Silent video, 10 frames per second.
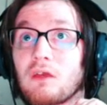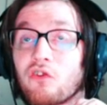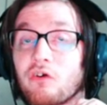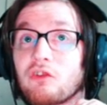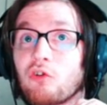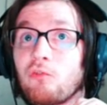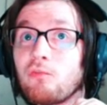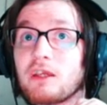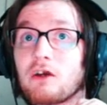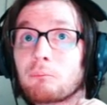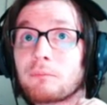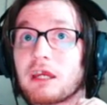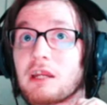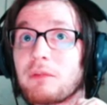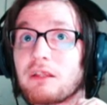So I don't think I'm
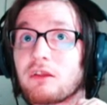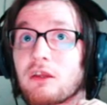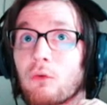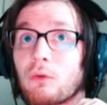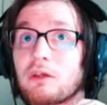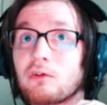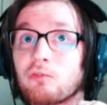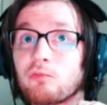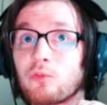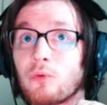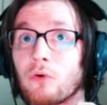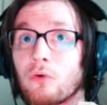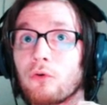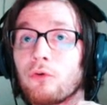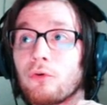going to be going
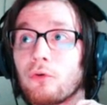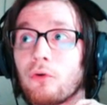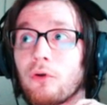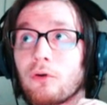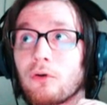through